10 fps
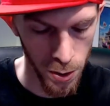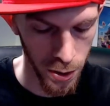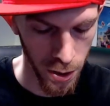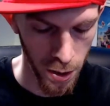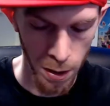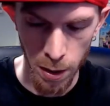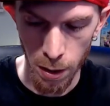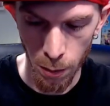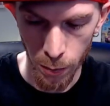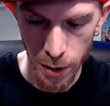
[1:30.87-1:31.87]
was,
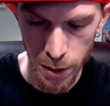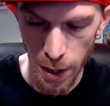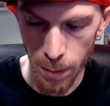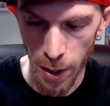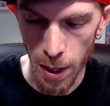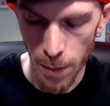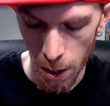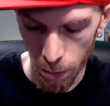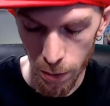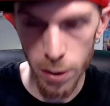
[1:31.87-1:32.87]
you know, when this game came
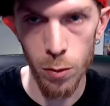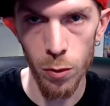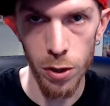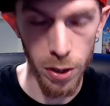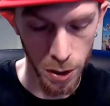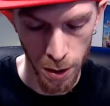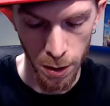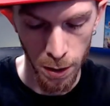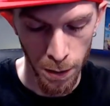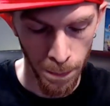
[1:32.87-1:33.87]
out, this was
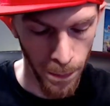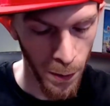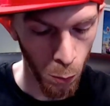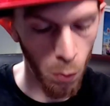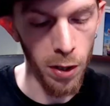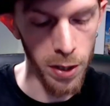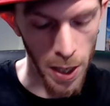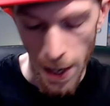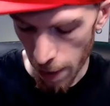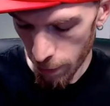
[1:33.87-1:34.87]
the one
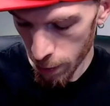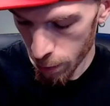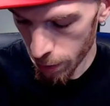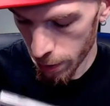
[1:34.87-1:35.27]
to have. This